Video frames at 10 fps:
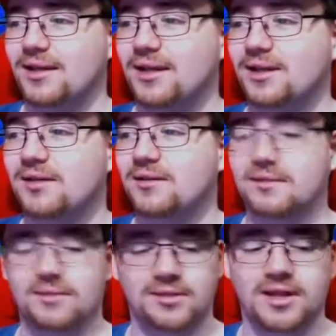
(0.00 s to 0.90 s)
okay, good.
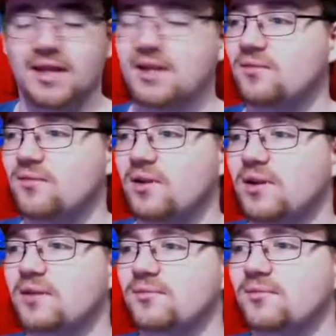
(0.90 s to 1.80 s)
Good. I didn't
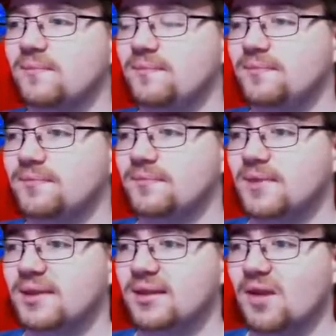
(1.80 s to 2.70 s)
fall off.
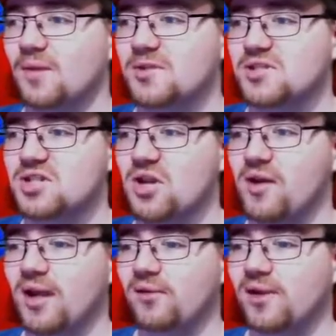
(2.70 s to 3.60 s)
I'll be so
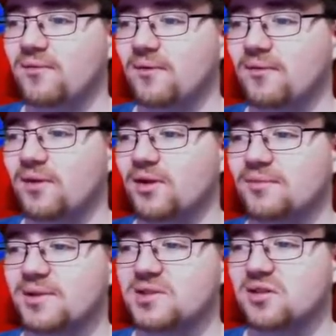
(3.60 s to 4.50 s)
angry if I fall
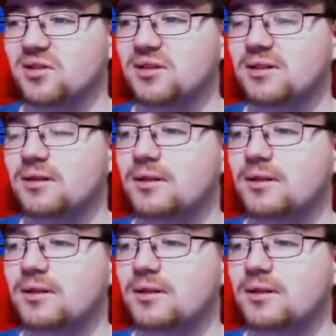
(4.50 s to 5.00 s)
off, but it's all good.